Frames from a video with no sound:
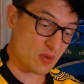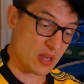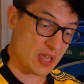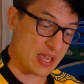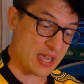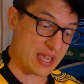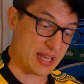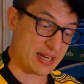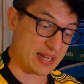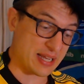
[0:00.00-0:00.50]

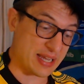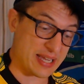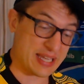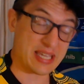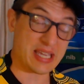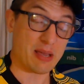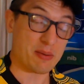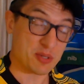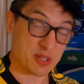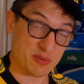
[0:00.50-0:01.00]
And he
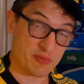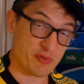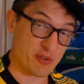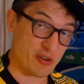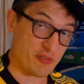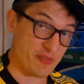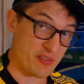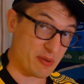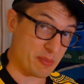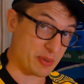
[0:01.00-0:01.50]
comes in for a
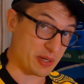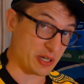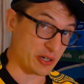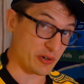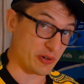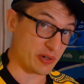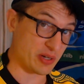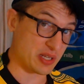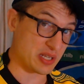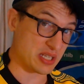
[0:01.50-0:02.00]
fair bit of
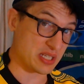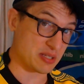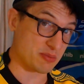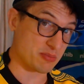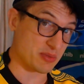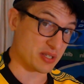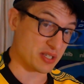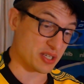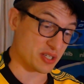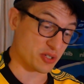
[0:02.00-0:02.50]
criticism,
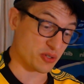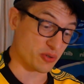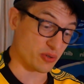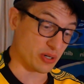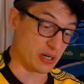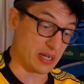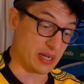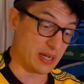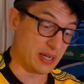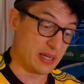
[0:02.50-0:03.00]
does
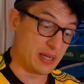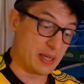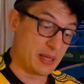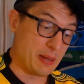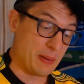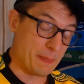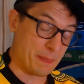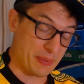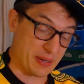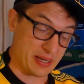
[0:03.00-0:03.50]
Escura.
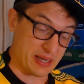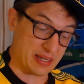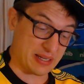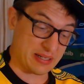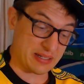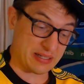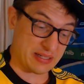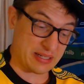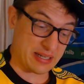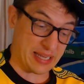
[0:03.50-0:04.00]
But
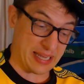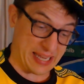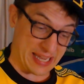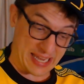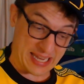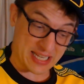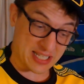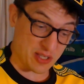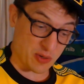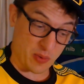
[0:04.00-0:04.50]

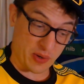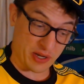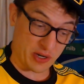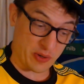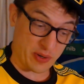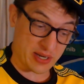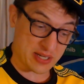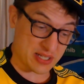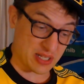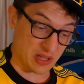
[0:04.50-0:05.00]
he's the one who
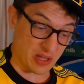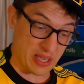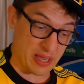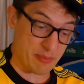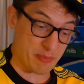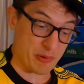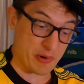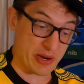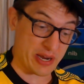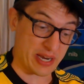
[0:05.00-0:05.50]
has the line
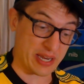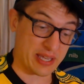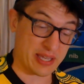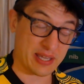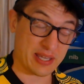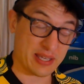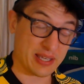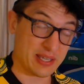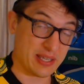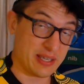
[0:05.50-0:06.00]

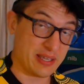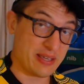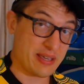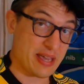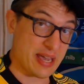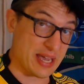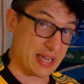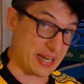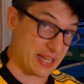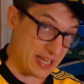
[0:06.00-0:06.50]
break.
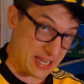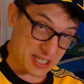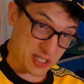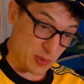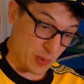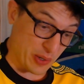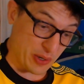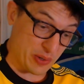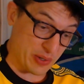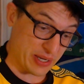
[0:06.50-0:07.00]
And he's the
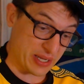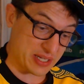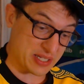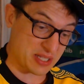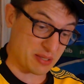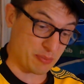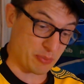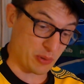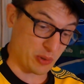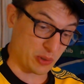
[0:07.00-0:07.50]
one who gets the
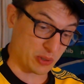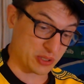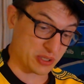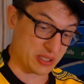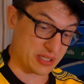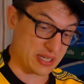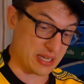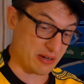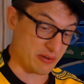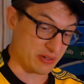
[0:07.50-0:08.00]
ball to
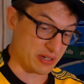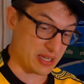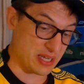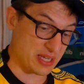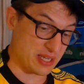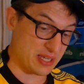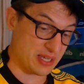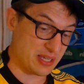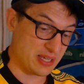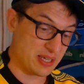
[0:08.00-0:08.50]

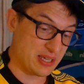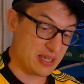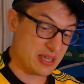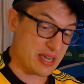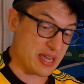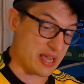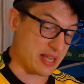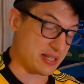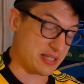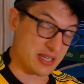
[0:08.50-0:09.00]
Dalgi.
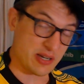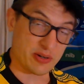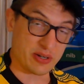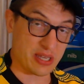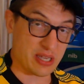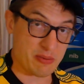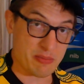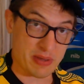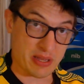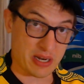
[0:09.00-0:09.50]
And
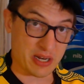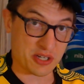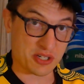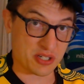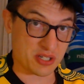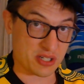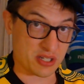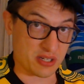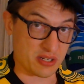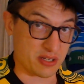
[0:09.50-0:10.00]
Dalgi
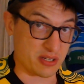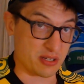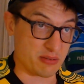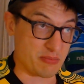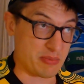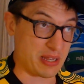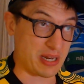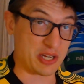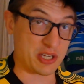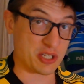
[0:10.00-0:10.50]

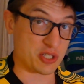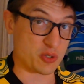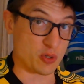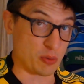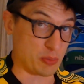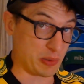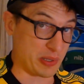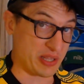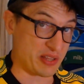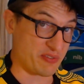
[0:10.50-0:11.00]
manages to
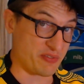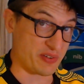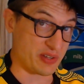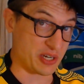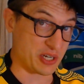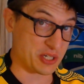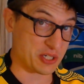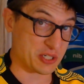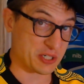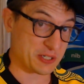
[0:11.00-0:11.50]
apply the
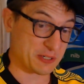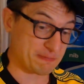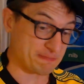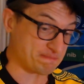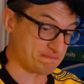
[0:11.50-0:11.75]
finish.